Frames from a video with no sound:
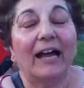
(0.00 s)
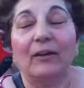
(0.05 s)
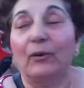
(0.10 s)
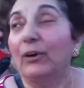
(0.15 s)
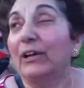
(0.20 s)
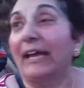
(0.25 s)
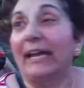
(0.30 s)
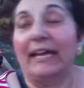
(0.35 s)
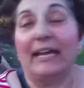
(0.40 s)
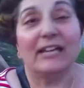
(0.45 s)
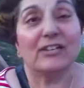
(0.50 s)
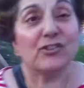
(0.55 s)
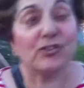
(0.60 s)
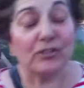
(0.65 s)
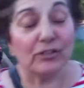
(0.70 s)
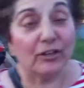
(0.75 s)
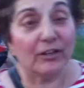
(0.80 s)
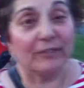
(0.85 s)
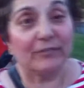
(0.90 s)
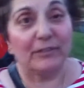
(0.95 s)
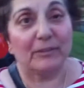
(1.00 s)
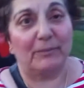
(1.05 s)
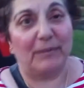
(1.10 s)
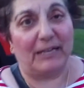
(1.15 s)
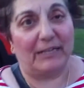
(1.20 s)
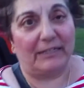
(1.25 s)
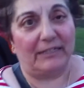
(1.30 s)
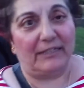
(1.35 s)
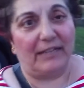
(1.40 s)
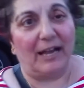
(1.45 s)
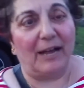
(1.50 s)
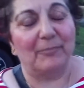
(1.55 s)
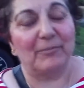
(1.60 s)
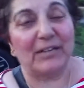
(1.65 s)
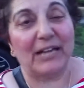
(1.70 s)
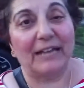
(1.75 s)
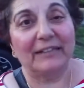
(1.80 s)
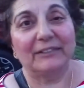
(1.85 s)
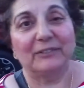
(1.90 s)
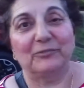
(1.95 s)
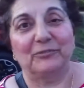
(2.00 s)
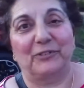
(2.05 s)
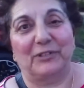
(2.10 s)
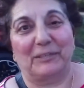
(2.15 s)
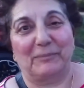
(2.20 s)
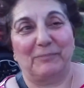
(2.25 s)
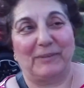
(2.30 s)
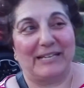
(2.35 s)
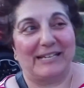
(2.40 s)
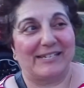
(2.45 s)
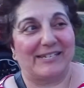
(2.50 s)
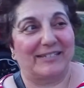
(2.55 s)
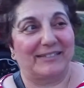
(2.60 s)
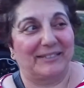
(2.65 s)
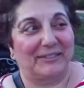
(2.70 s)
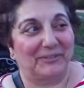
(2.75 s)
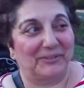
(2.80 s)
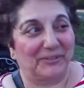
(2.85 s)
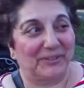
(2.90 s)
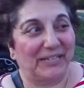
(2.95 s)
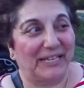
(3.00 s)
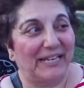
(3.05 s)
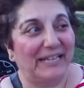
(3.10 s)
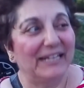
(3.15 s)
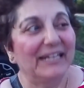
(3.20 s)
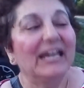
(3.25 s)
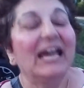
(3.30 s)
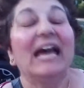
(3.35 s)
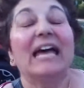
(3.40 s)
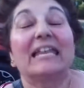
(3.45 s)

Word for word: Okay, as you know, everybody, I'm running for a president, okay?